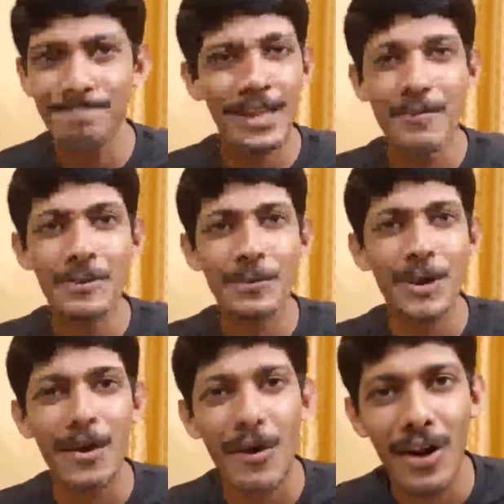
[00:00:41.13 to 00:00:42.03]
They were
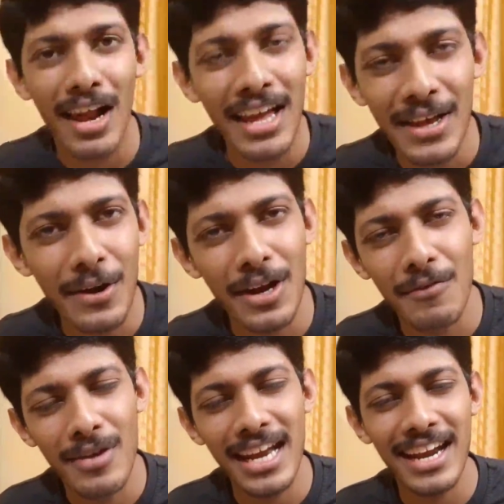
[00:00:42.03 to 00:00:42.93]
doing all, you know, in a
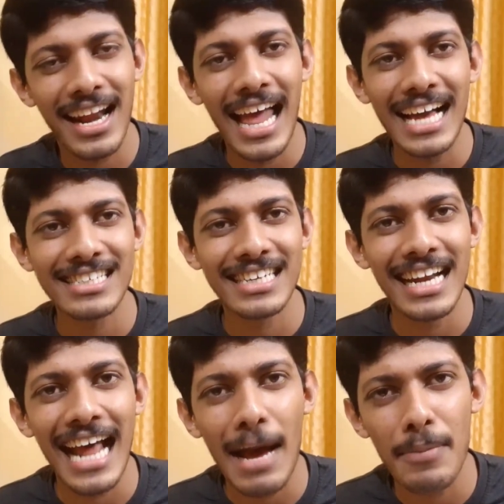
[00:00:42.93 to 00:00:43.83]
very relaxed
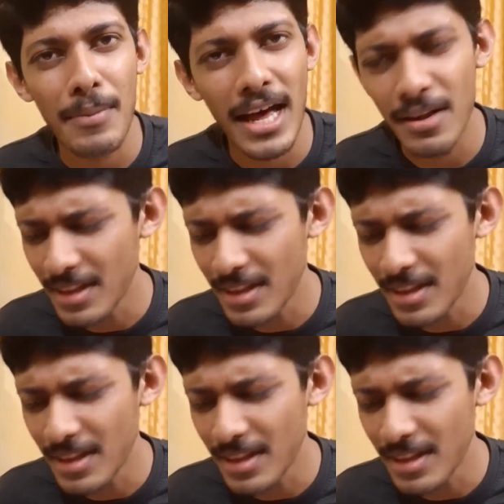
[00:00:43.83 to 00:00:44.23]
and happy manner.